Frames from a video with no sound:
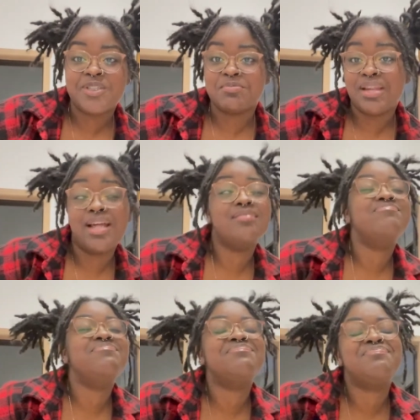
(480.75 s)
Just, like,
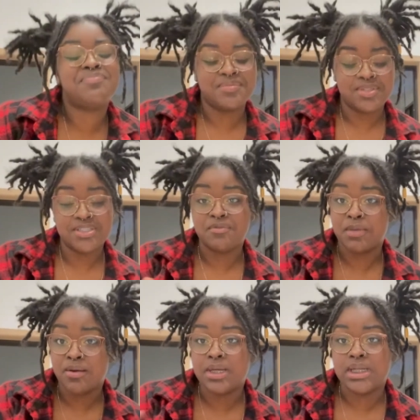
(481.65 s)
mm, just from
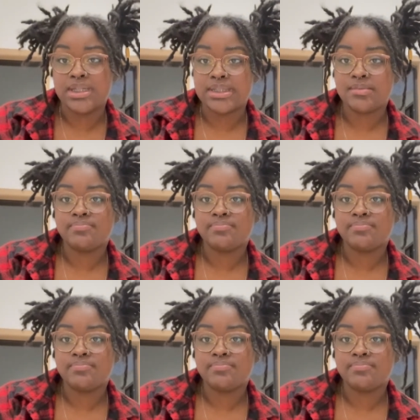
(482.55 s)
coconuts.